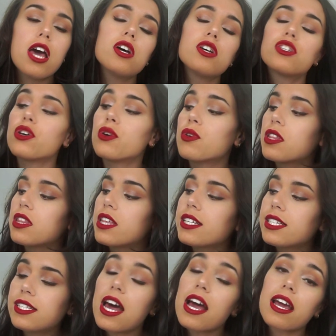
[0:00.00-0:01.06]
So
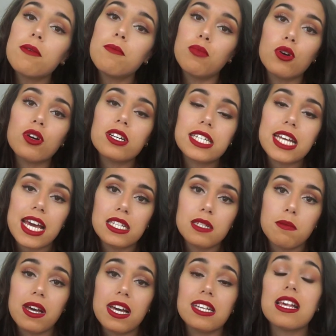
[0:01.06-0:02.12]
this second book takes
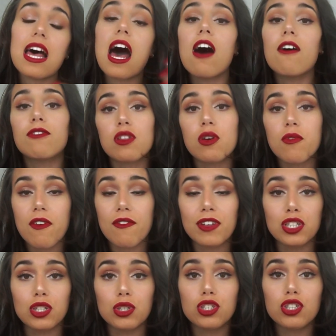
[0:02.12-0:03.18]
place after the
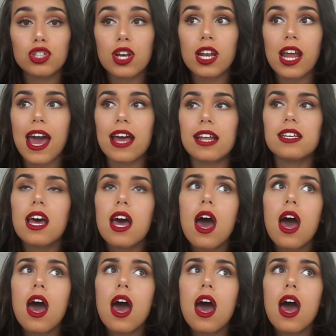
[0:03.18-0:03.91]
revolution, and